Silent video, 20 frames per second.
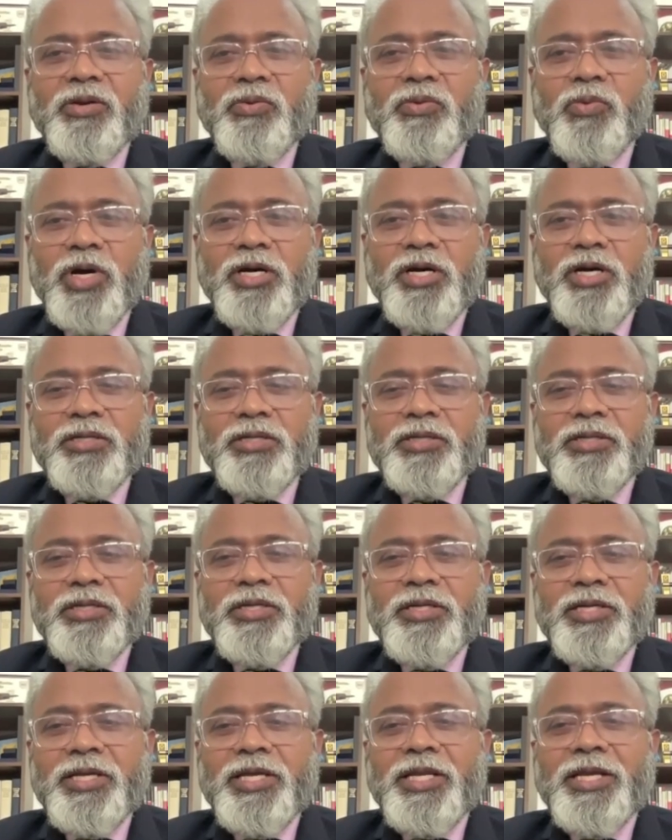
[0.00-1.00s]
Talwar,
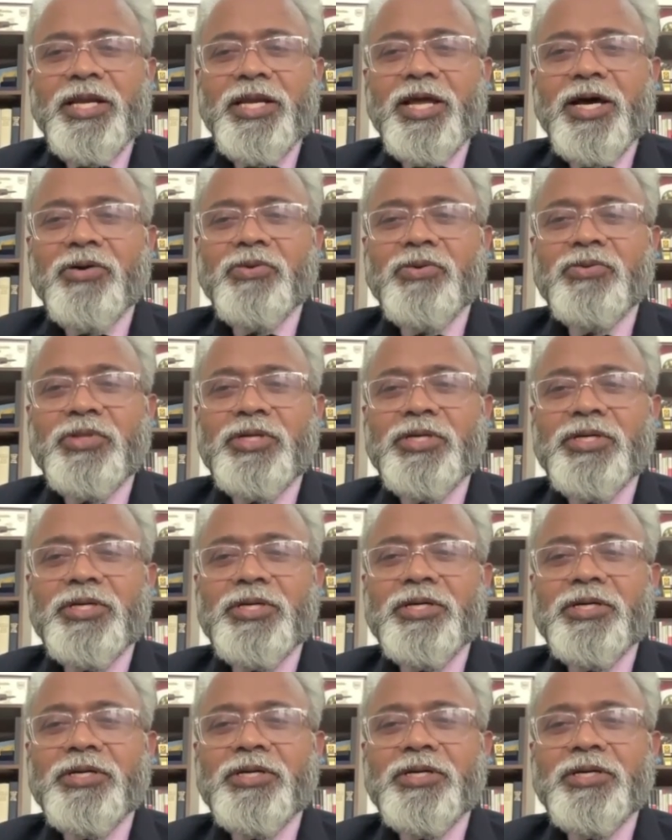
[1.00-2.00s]
now
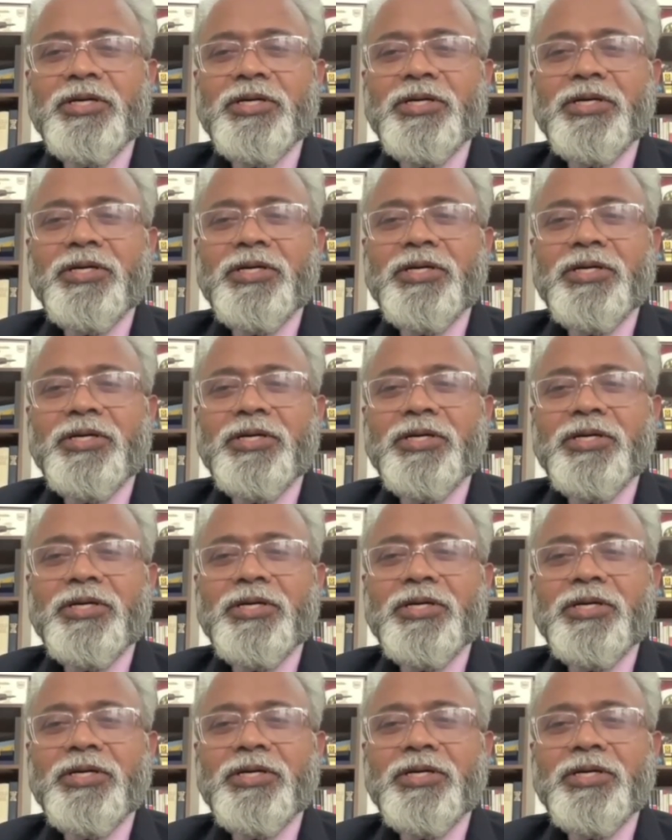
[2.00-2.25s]
the